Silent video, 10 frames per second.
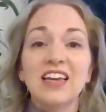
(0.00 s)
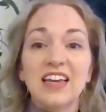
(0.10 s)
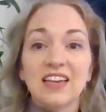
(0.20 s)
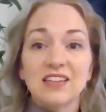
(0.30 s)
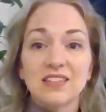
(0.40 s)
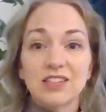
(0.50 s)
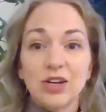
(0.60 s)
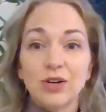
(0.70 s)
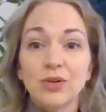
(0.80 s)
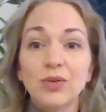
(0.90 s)
is
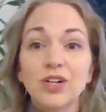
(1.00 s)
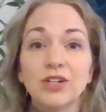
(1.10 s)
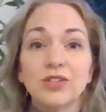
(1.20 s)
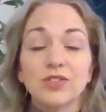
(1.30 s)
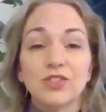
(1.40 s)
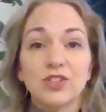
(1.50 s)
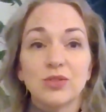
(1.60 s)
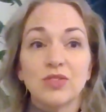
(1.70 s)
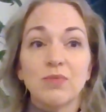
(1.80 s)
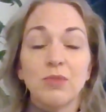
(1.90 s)
go
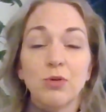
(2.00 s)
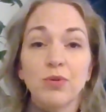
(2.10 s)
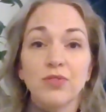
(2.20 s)
to the mobile